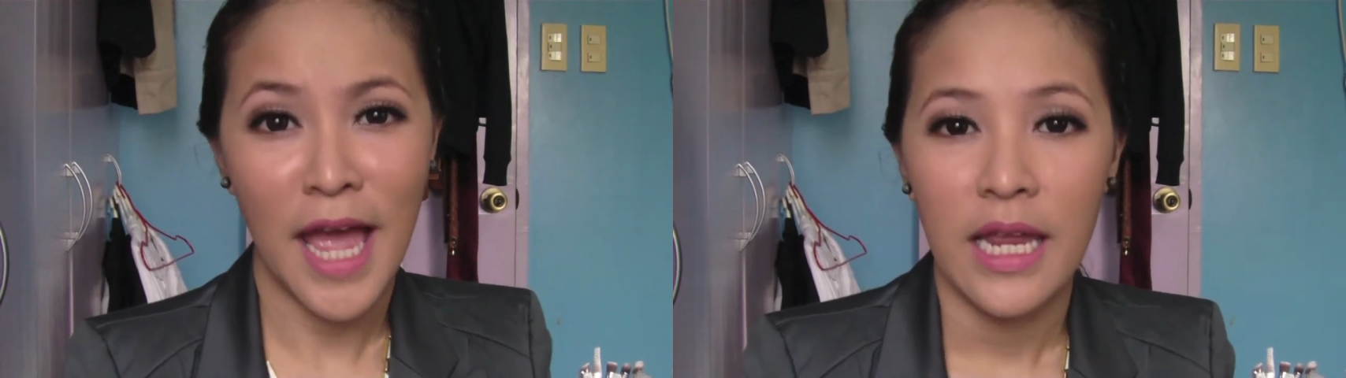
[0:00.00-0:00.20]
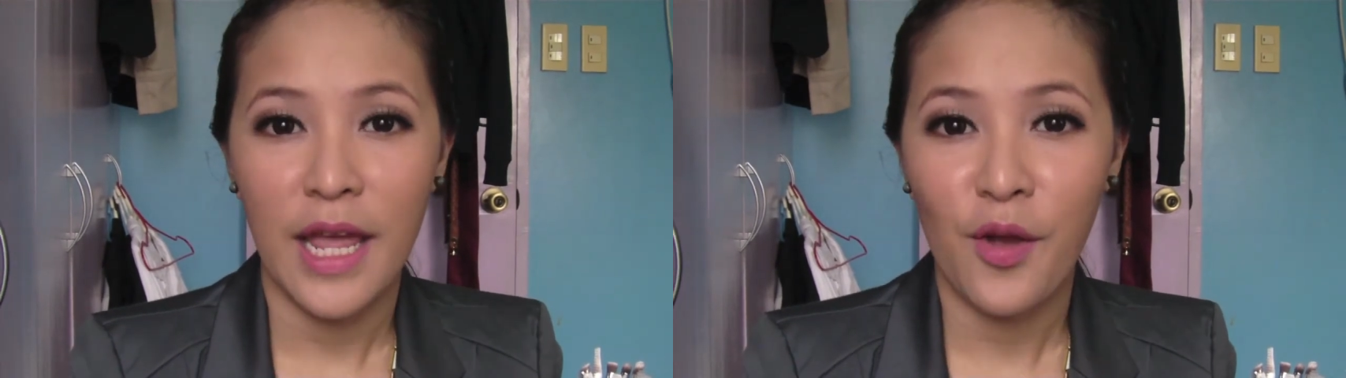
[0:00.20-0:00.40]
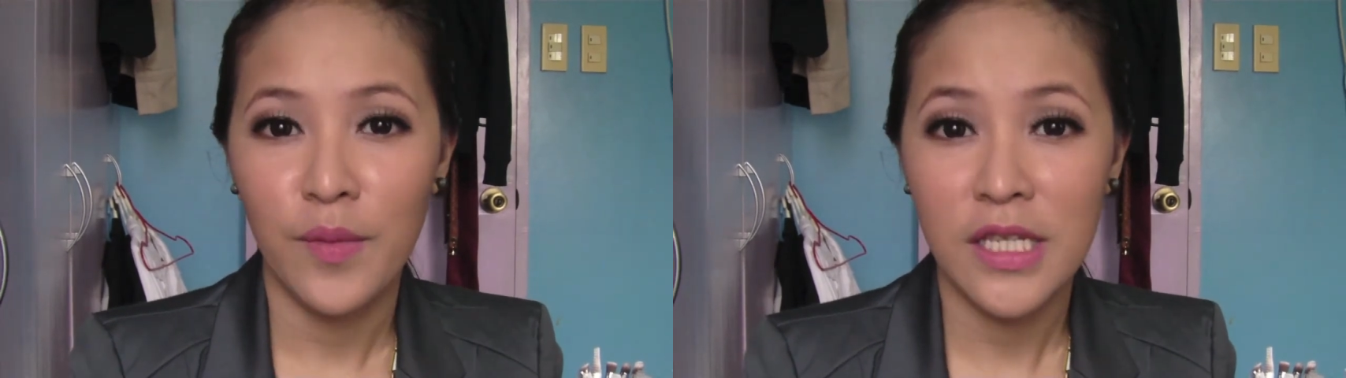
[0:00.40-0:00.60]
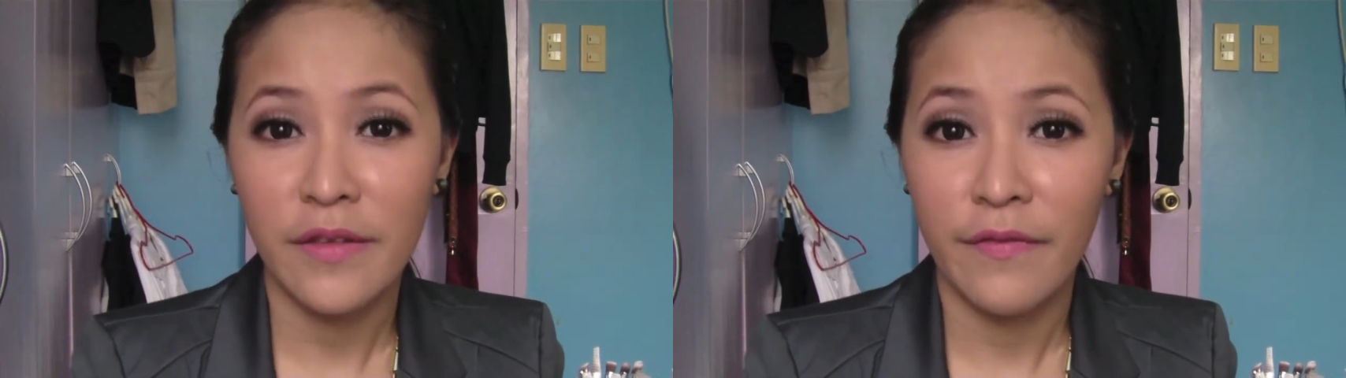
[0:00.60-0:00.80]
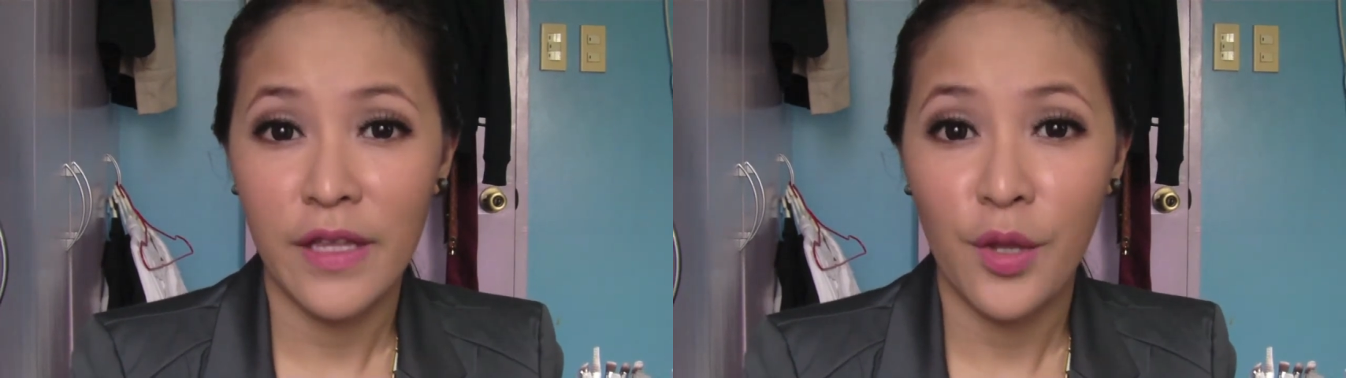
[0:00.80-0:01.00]
and I hope
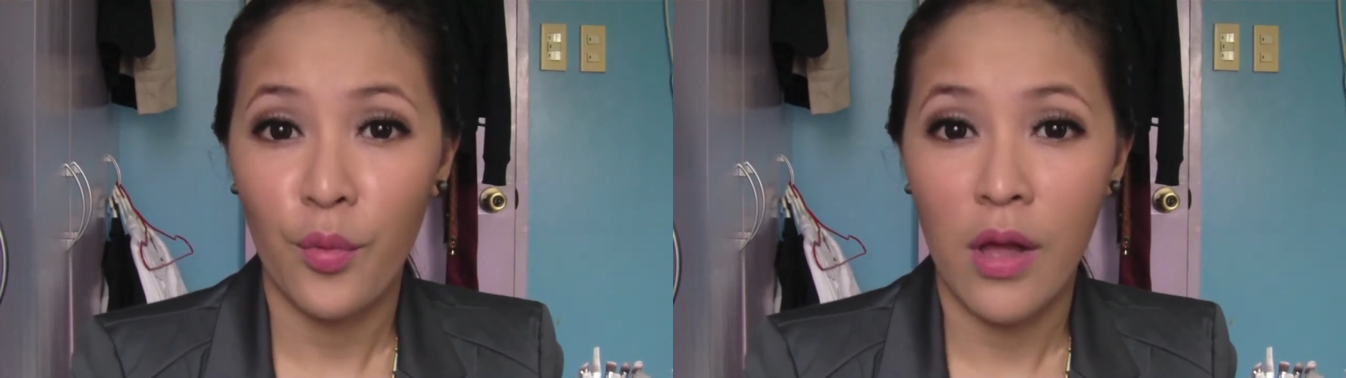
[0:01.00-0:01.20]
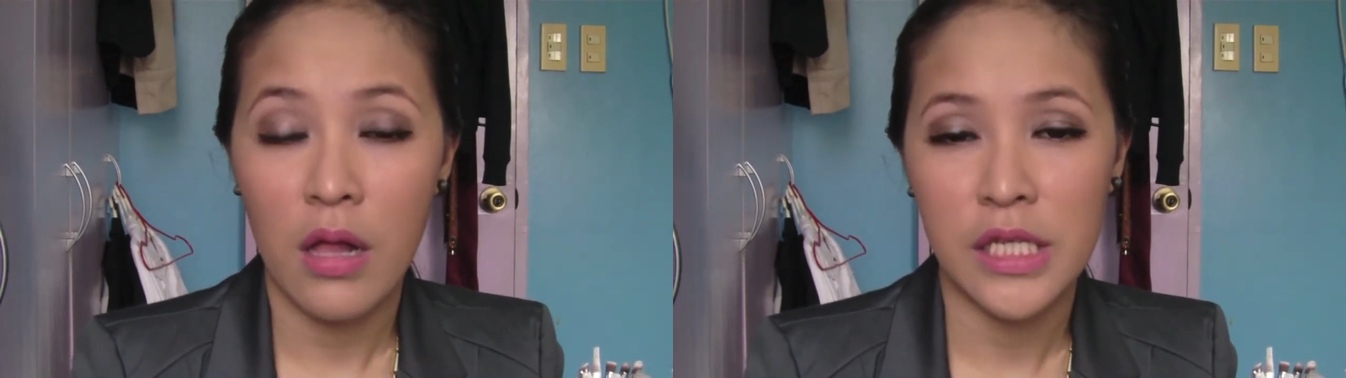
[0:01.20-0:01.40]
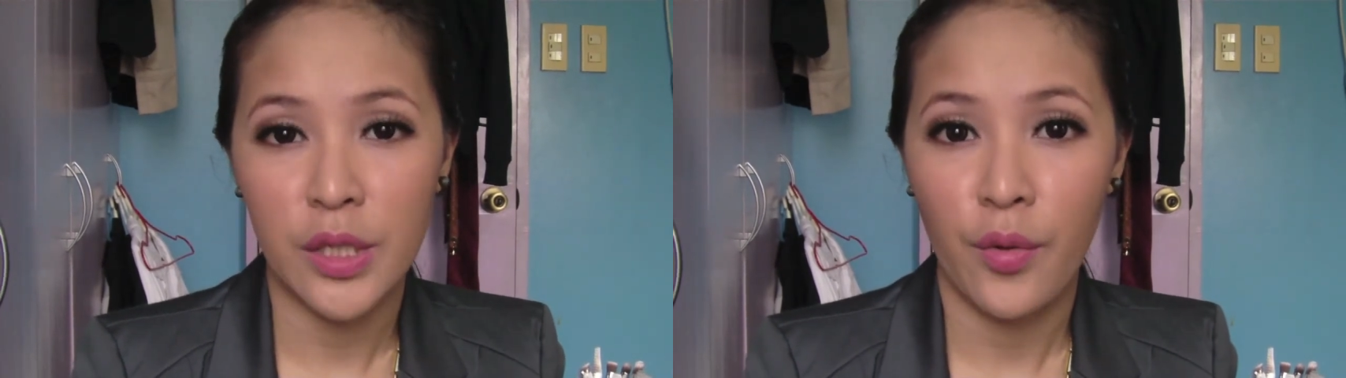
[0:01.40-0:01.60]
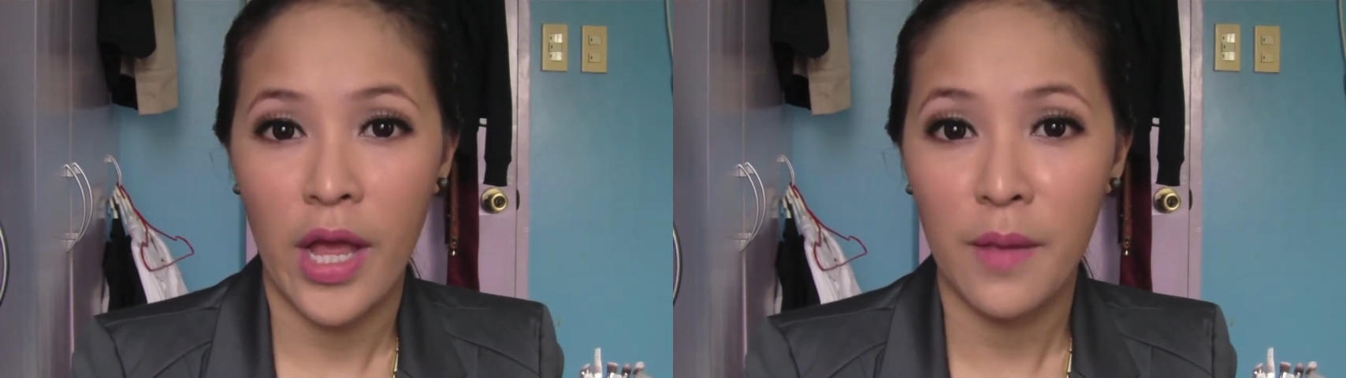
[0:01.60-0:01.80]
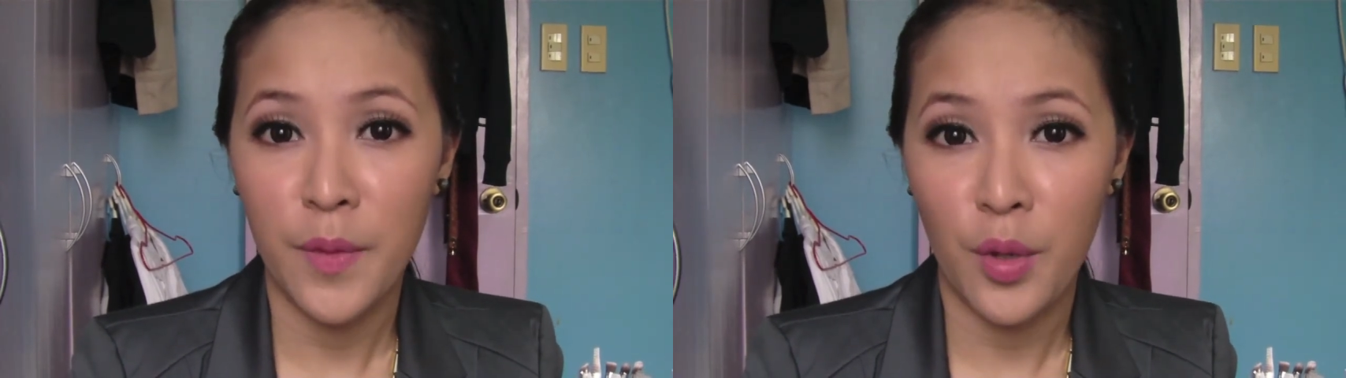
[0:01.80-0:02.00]
this video will also
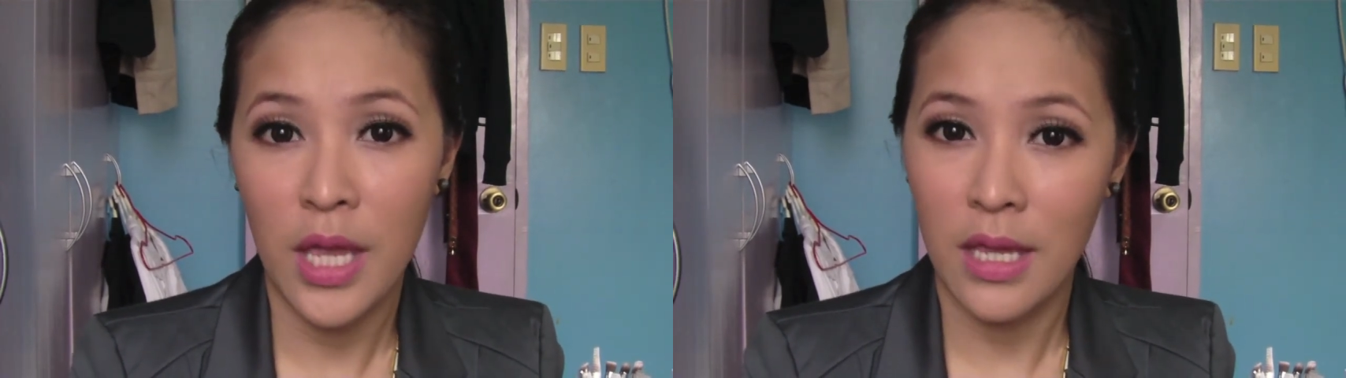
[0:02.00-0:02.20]
help you